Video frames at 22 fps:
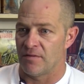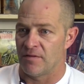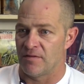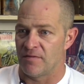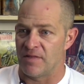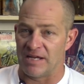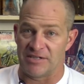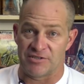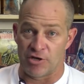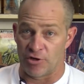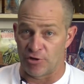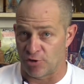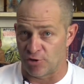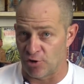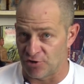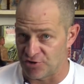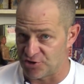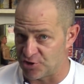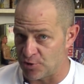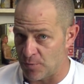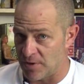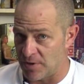that don't
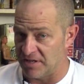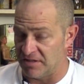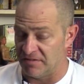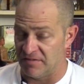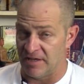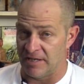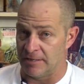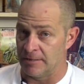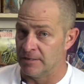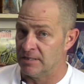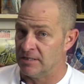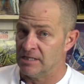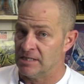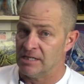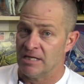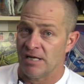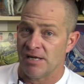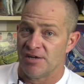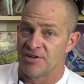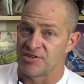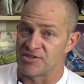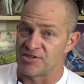cost you anything.
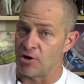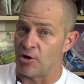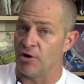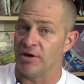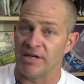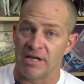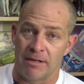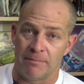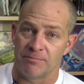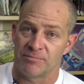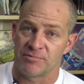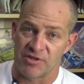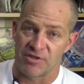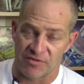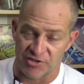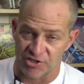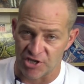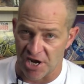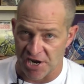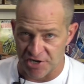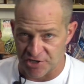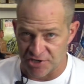Sign up to the
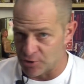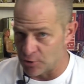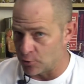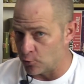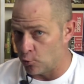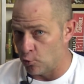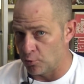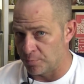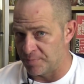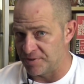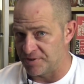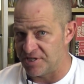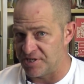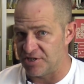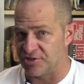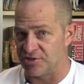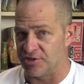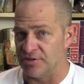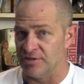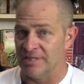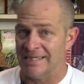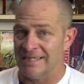change.org
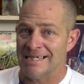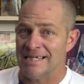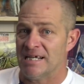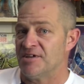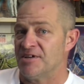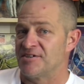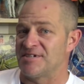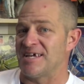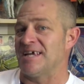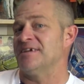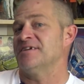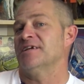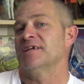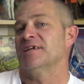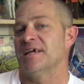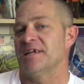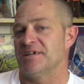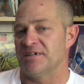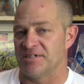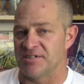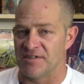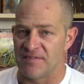petition, send a
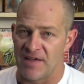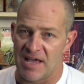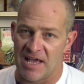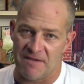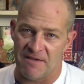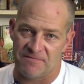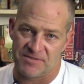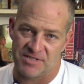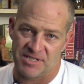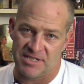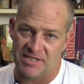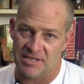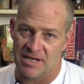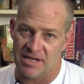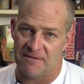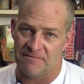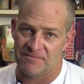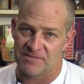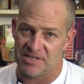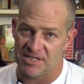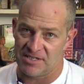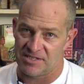letter to the
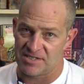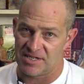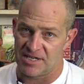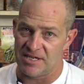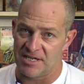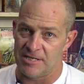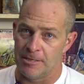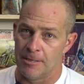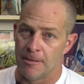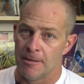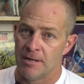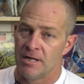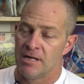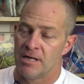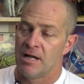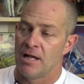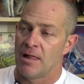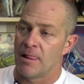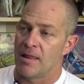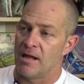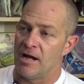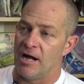FTC,
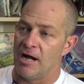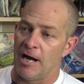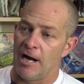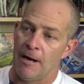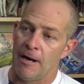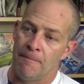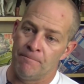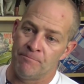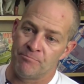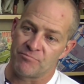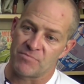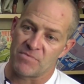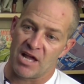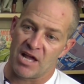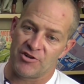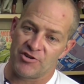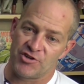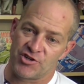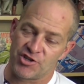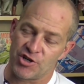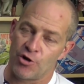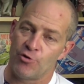
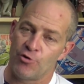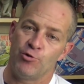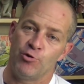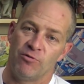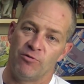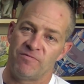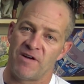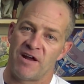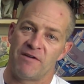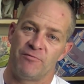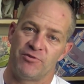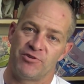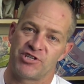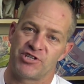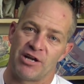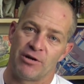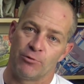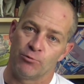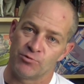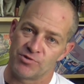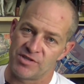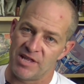and show your favorite
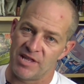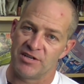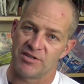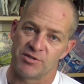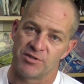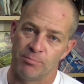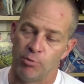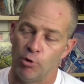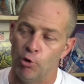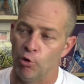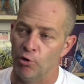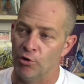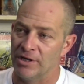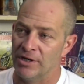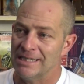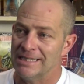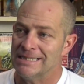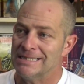channels their support.